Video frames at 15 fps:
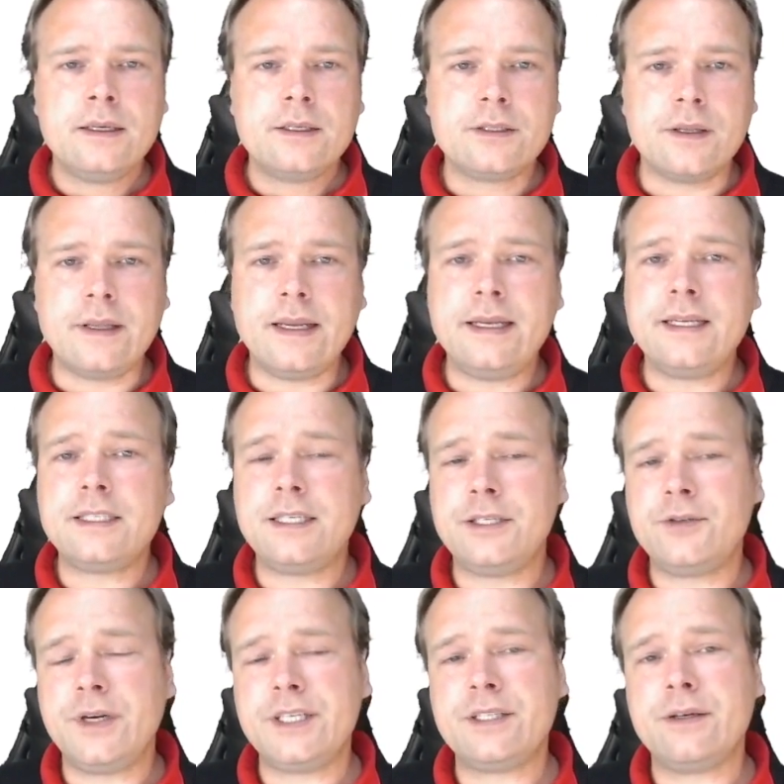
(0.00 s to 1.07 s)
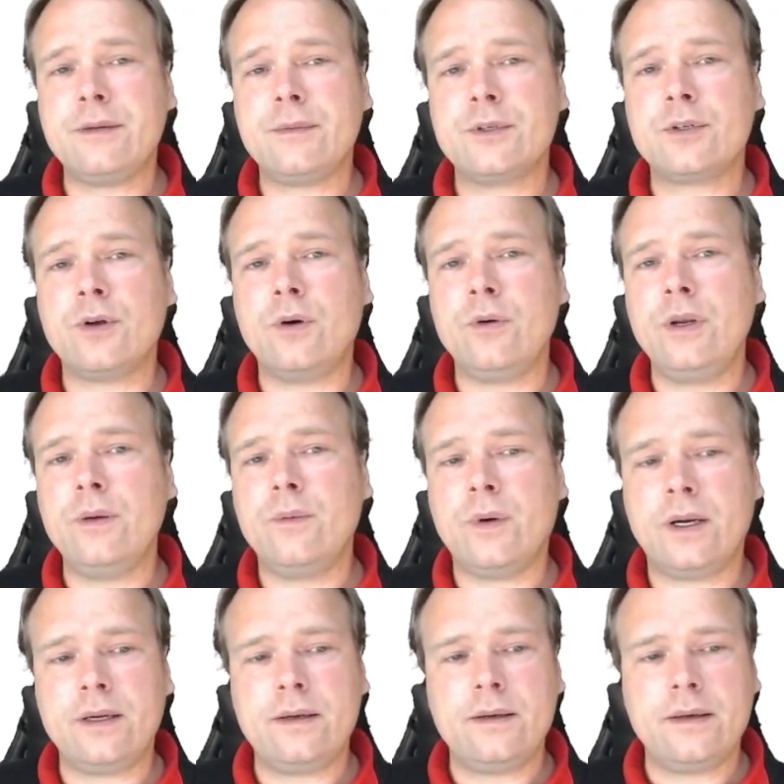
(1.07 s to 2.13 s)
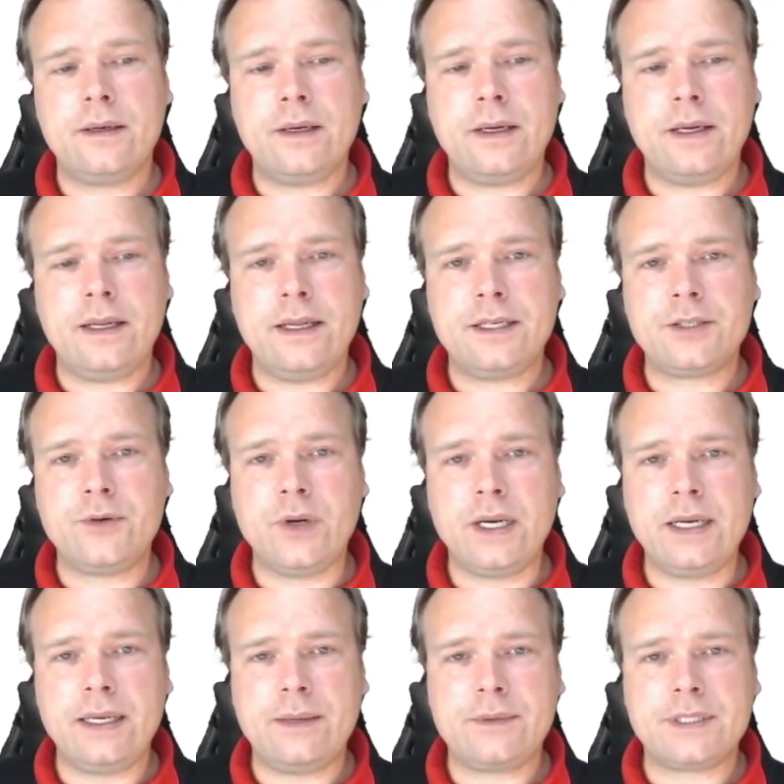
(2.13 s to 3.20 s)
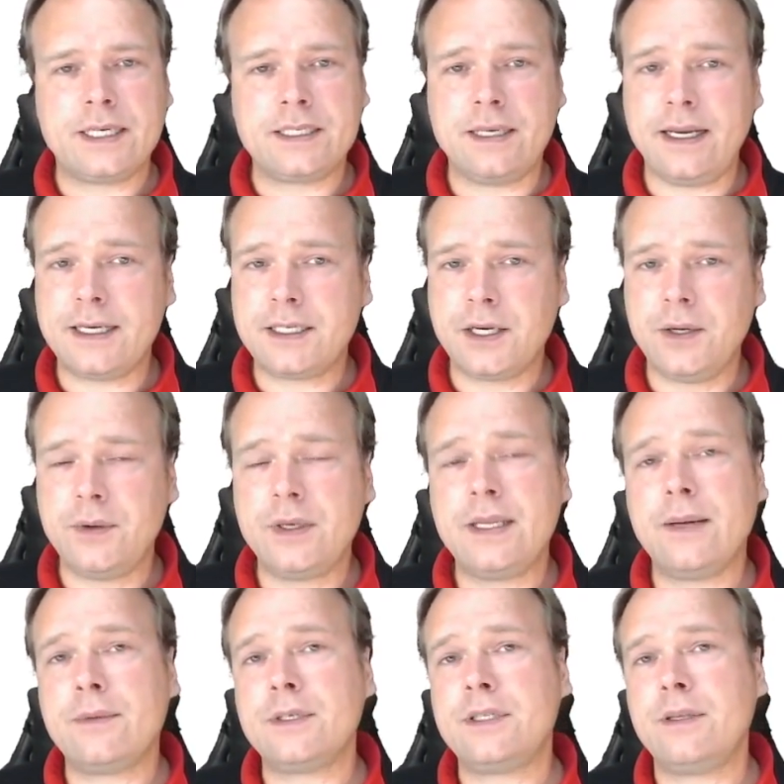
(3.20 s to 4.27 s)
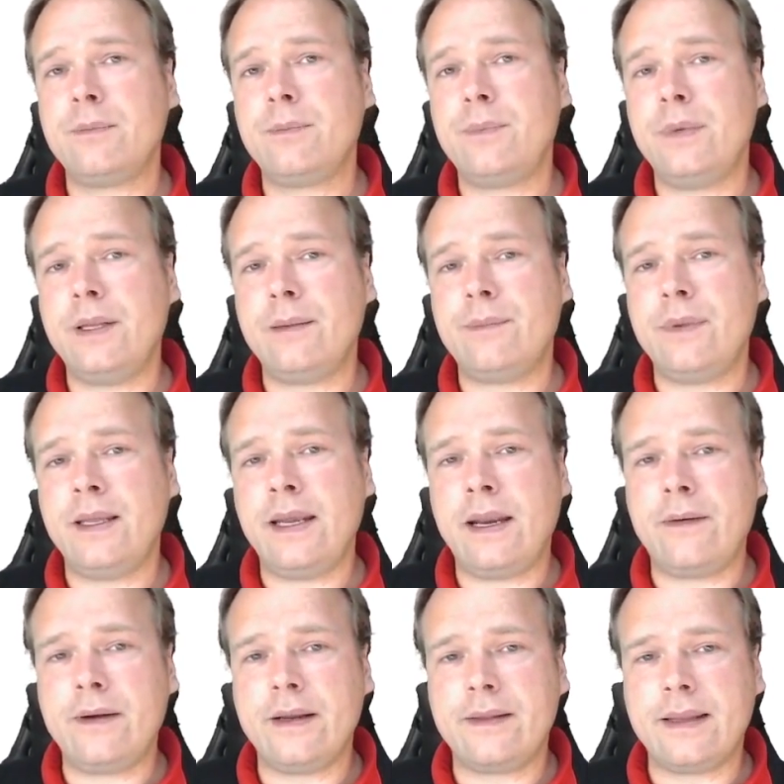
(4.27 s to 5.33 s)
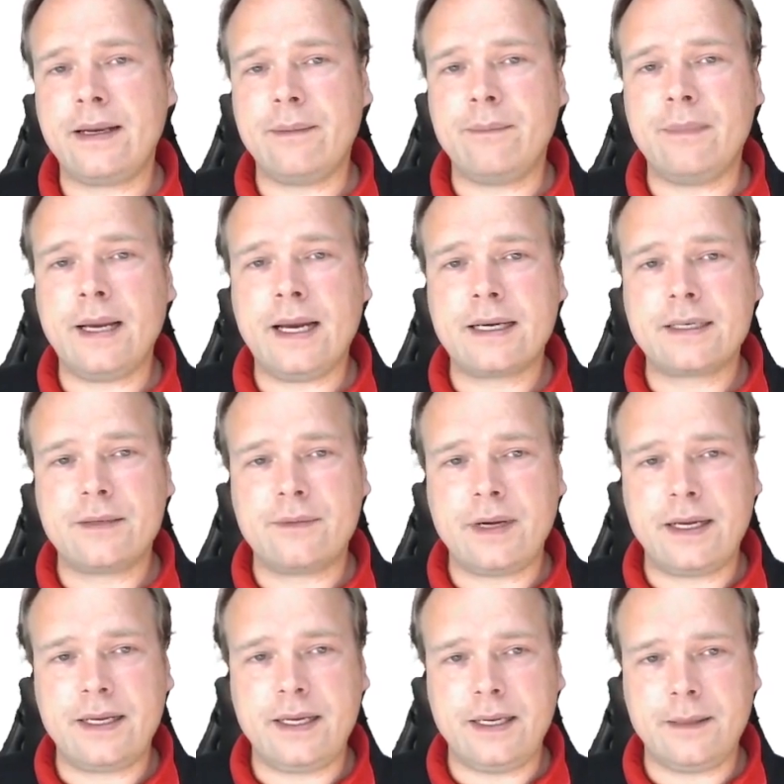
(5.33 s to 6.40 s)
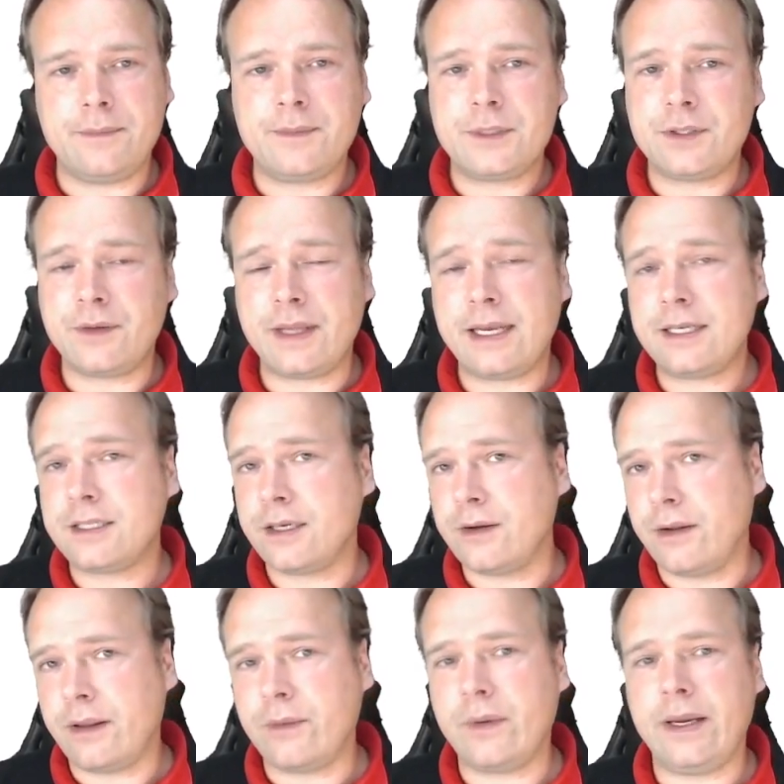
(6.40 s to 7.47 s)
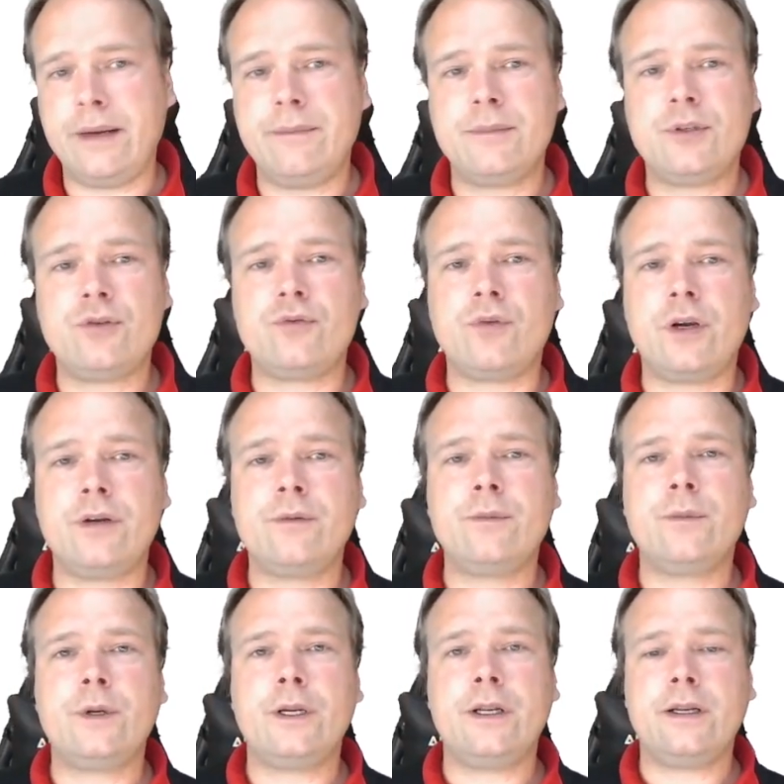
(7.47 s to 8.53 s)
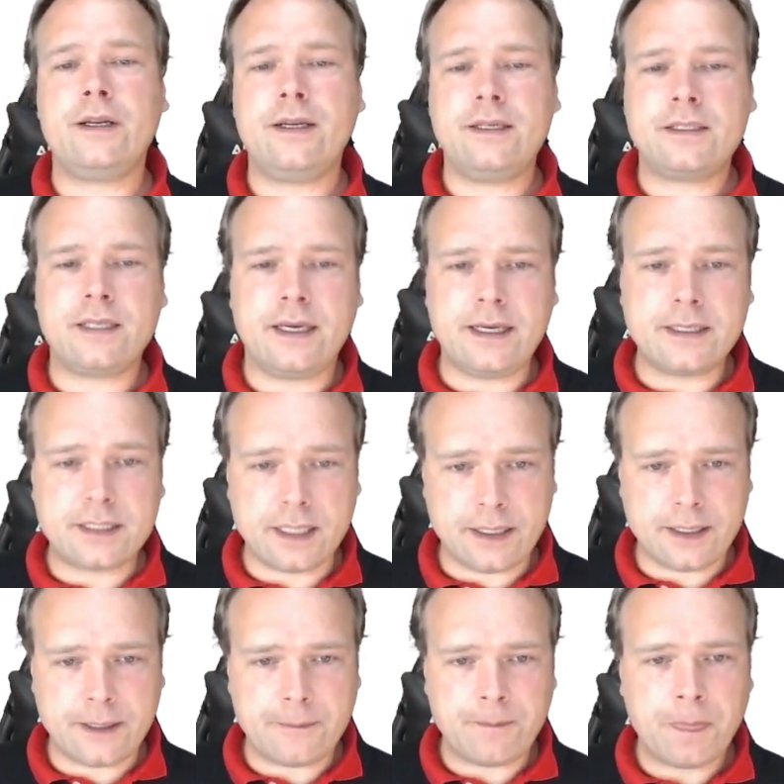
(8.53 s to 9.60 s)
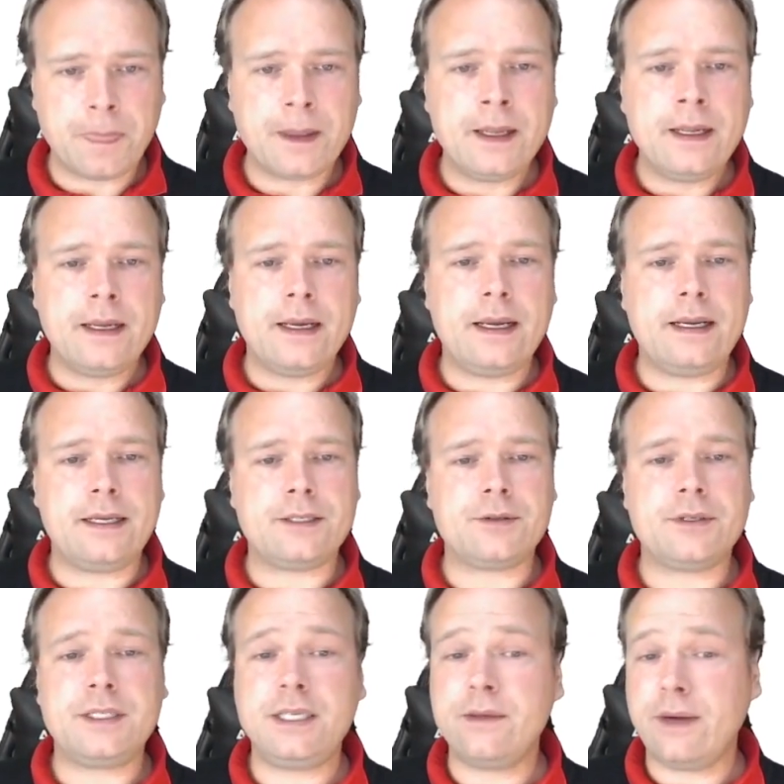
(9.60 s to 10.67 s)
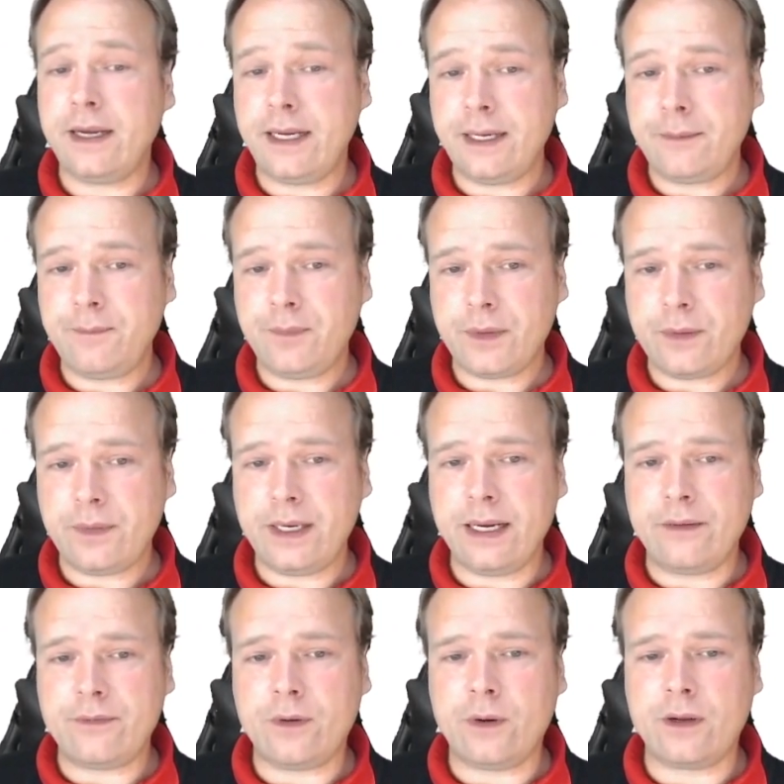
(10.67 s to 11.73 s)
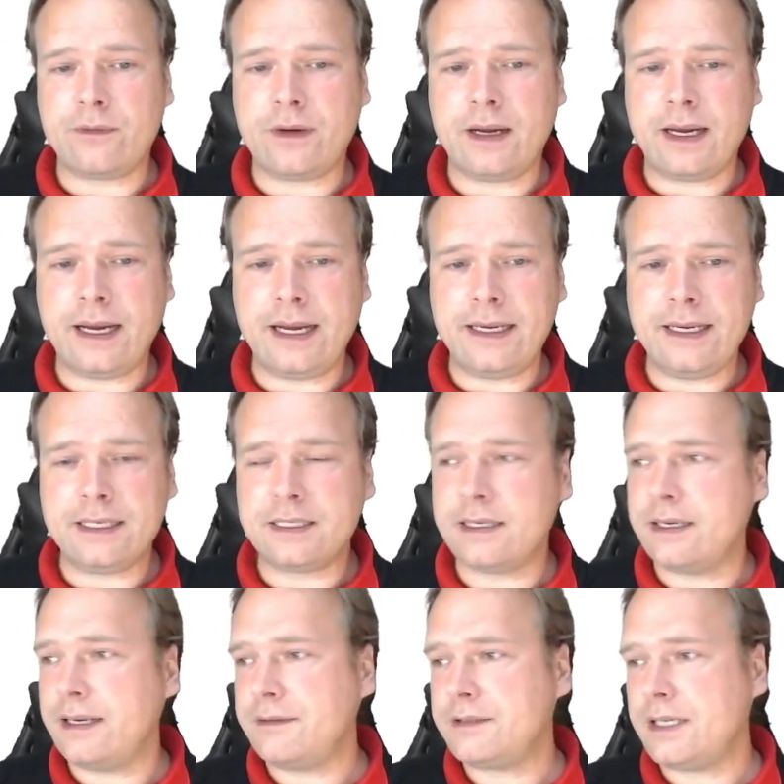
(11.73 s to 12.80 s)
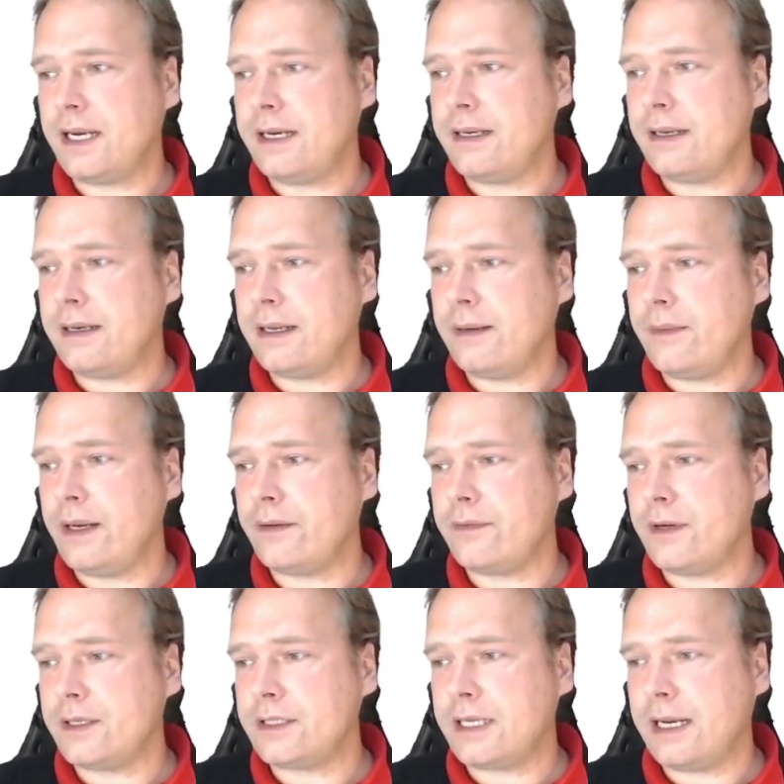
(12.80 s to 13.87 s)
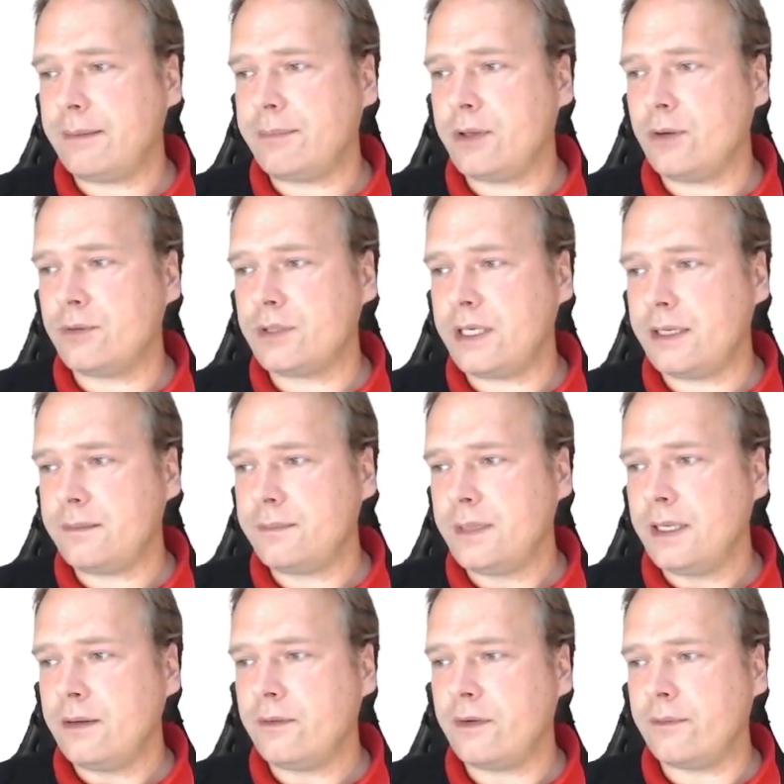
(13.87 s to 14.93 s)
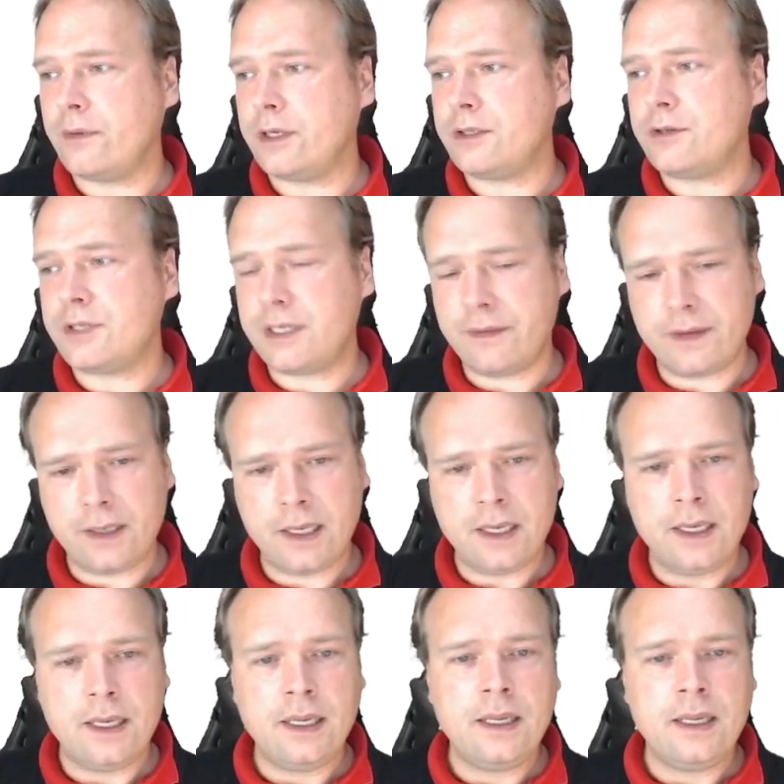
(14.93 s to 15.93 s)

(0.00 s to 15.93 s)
So in this situation, it was only one SQL that was actually executed. That was the area that I marked right here. So that is another way to run inside IntelliJ. And as you can see right here, we have all of our IDs on the left side, and we have not typed those in from 1 to 7.